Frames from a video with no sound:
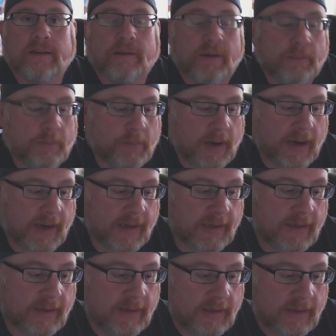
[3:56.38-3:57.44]

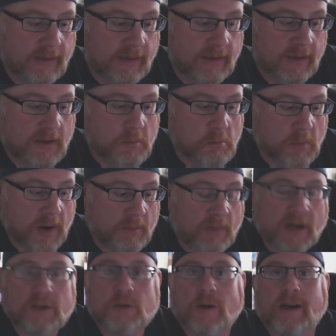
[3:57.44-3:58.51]
But
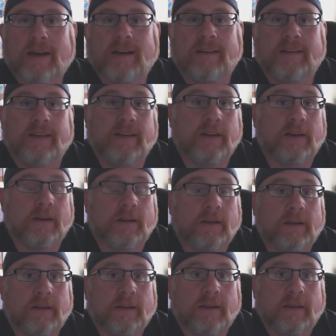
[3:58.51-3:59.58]
my trading skill
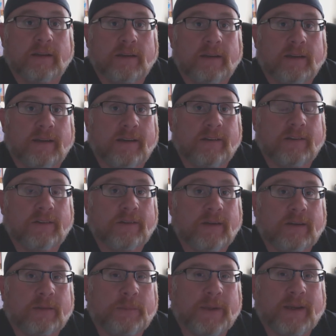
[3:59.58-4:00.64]

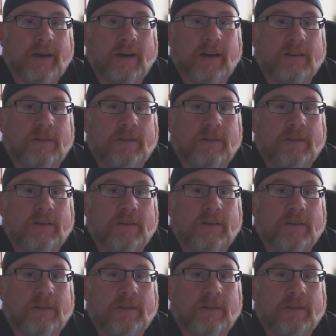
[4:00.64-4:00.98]
is because